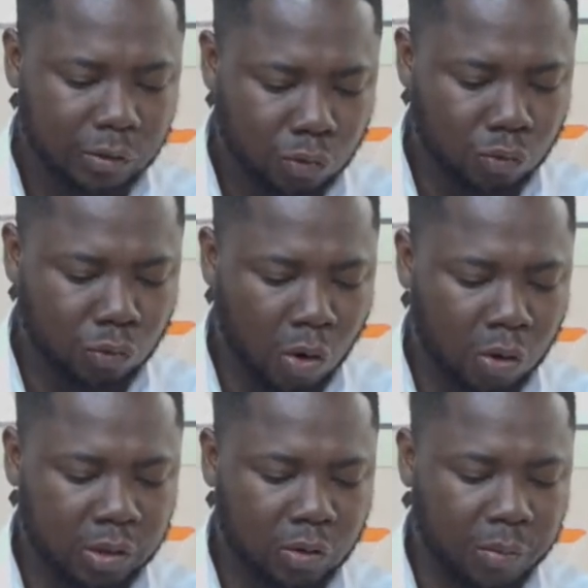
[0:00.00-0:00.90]
to do
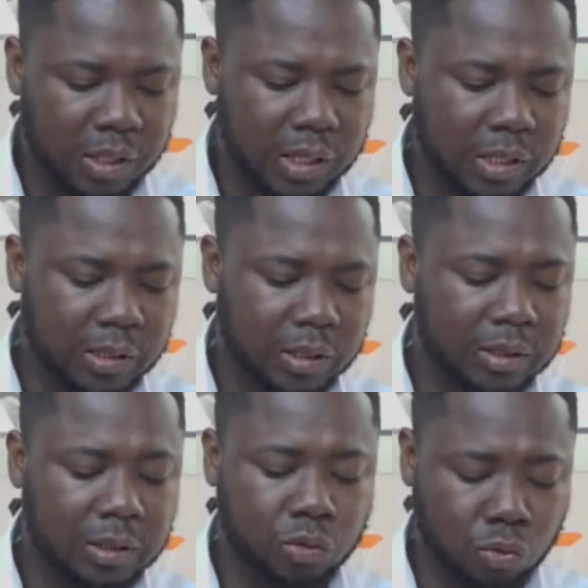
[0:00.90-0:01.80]
all the communication.
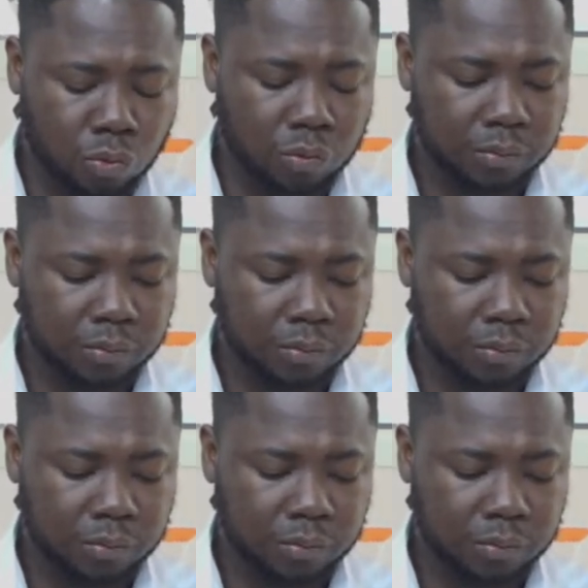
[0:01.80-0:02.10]
It is true,